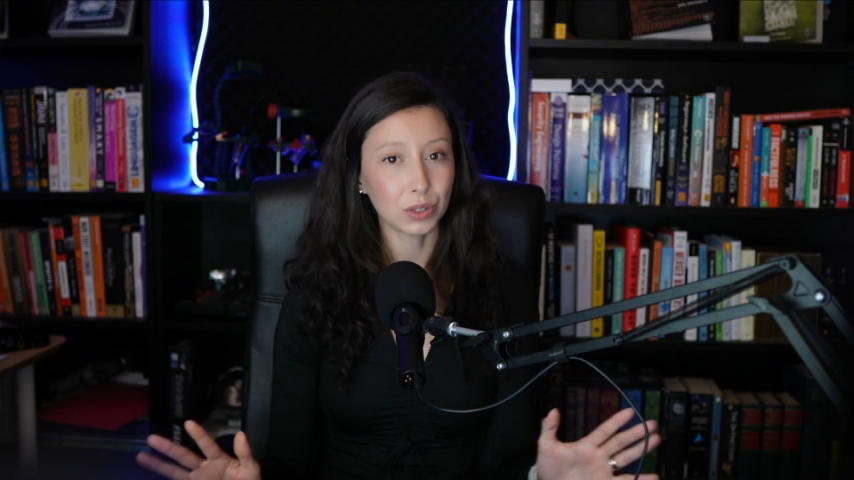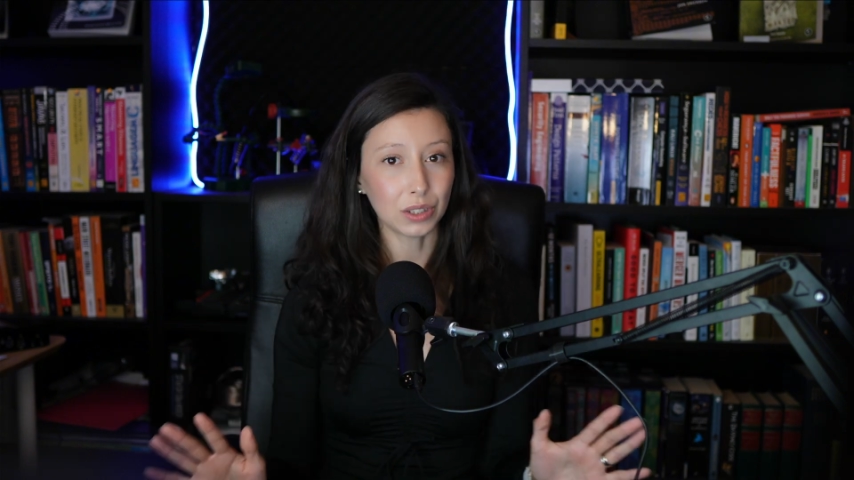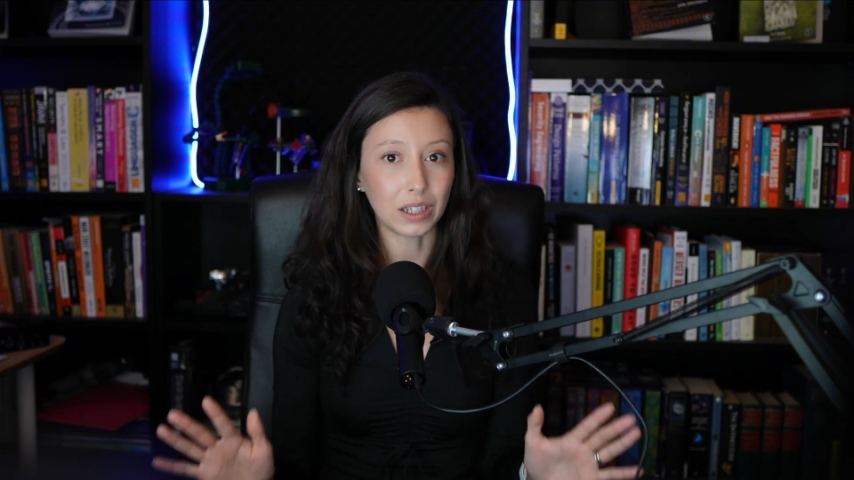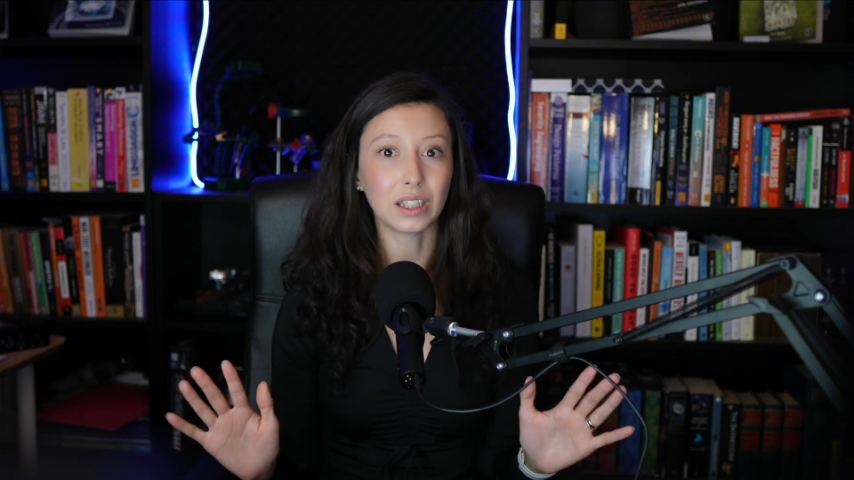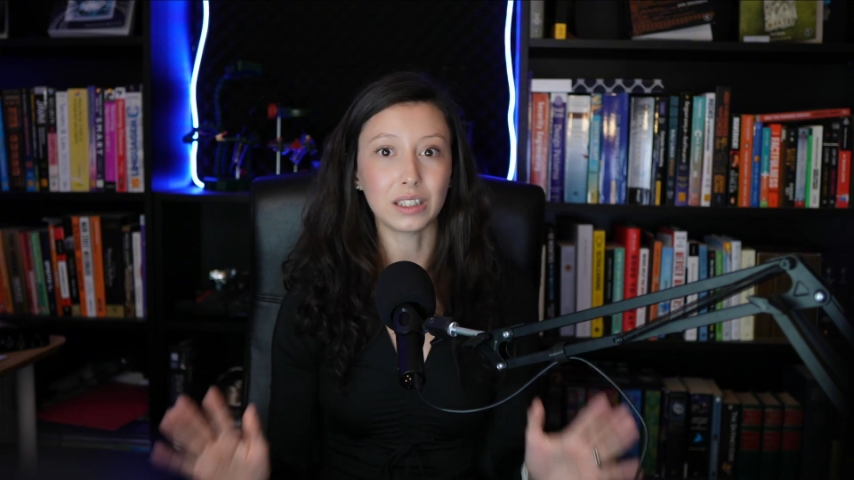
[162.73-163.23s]

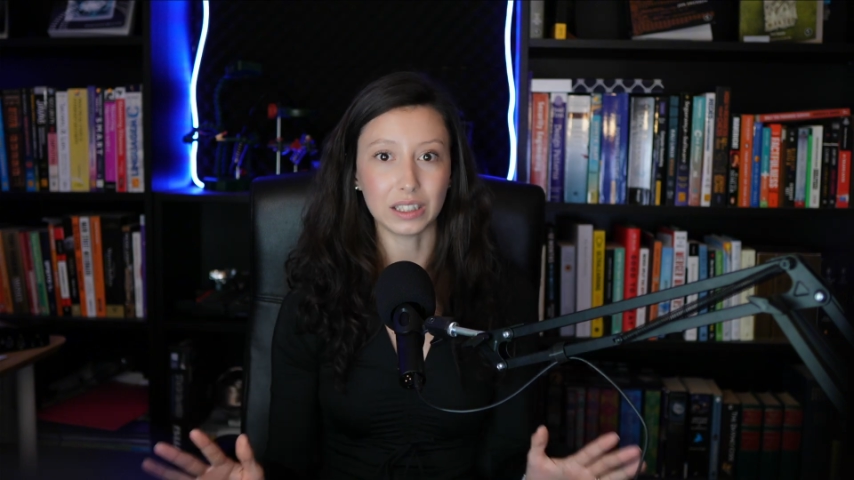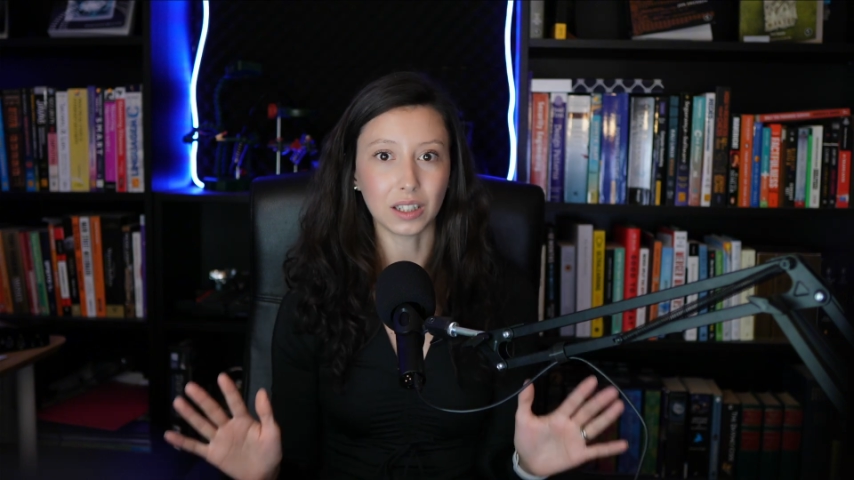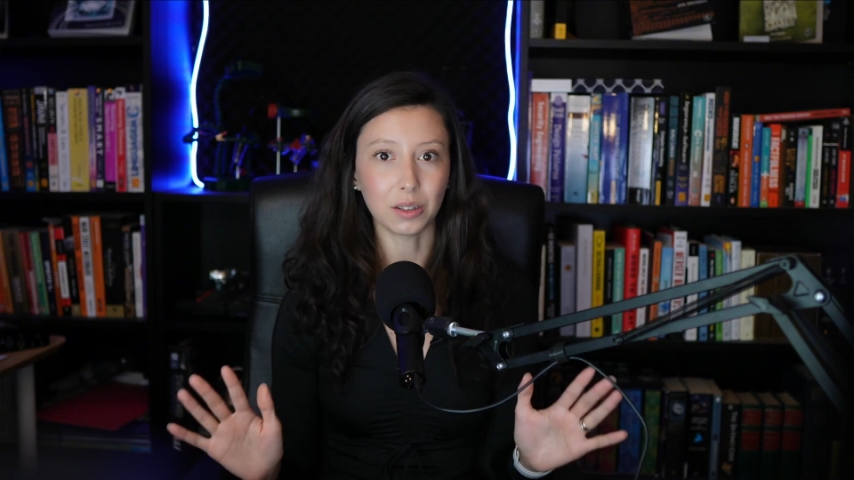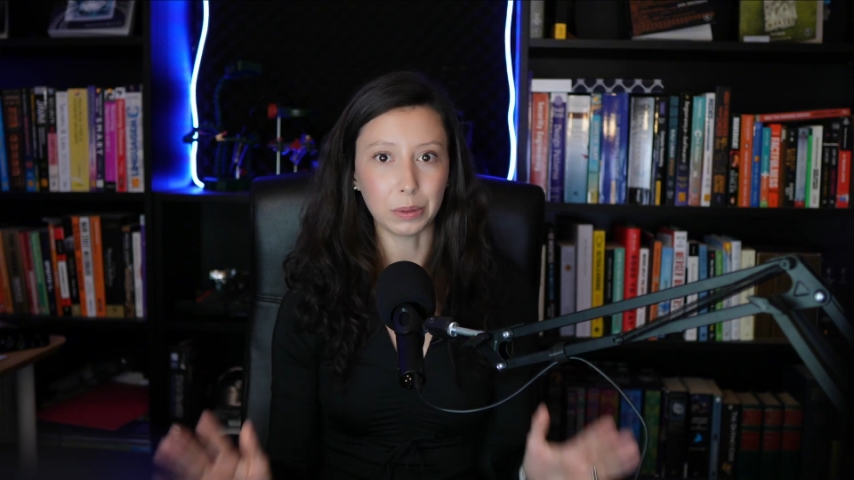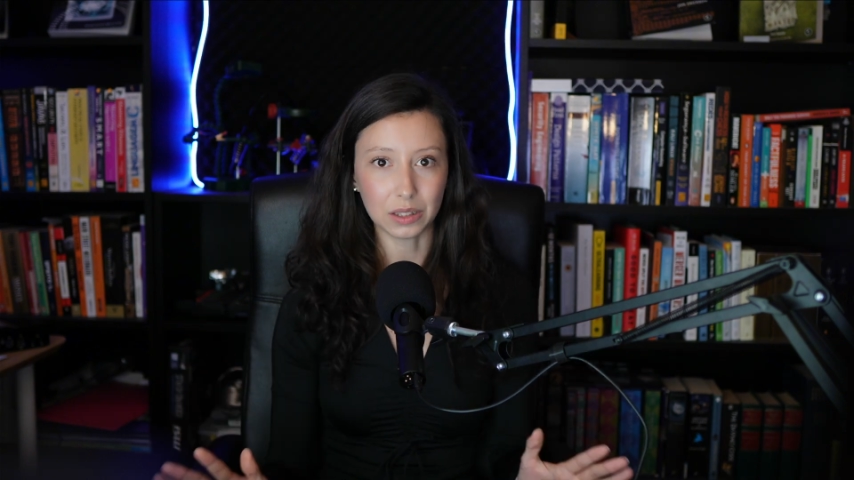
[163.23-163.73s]
learn a
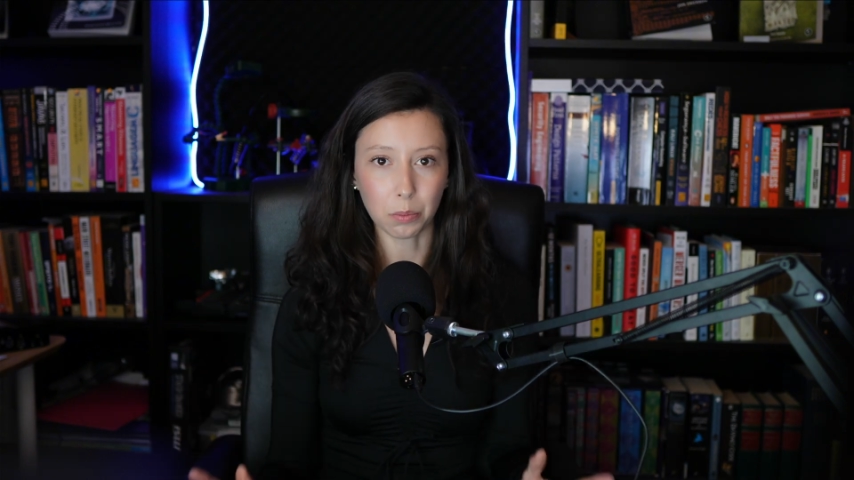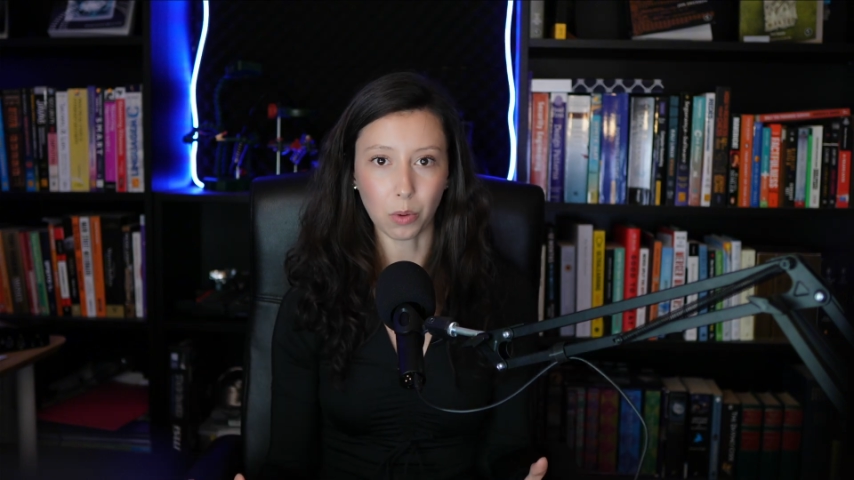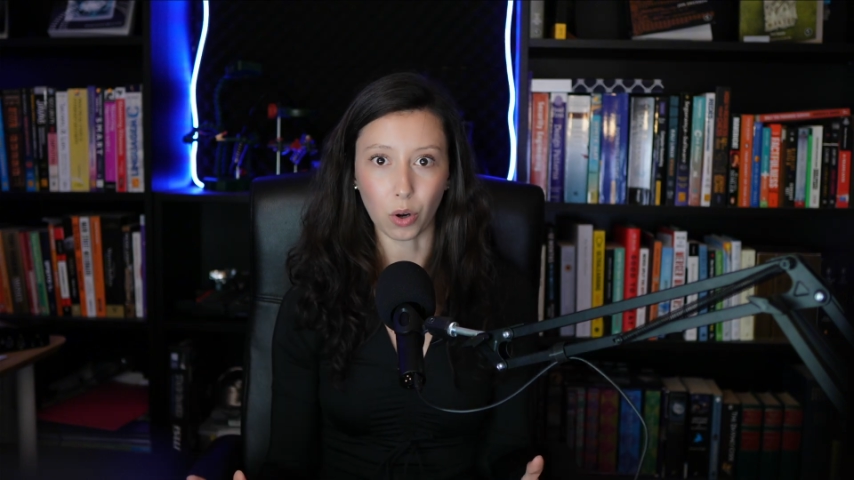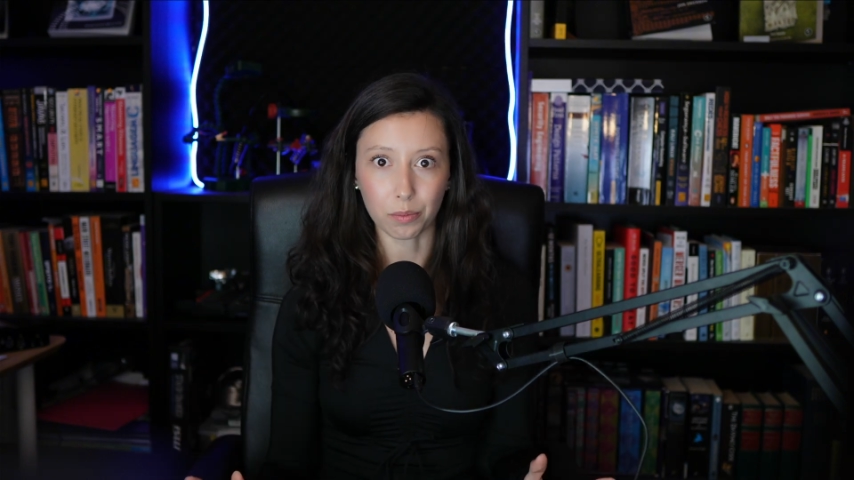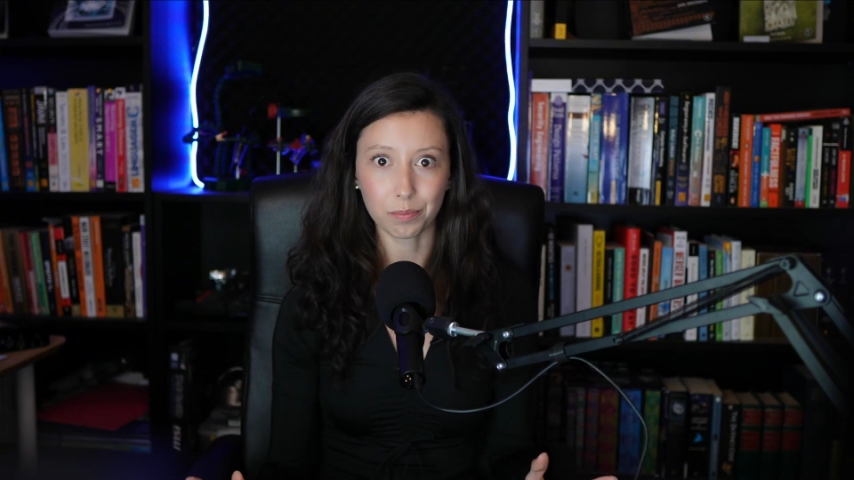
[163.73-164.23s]
little bit more.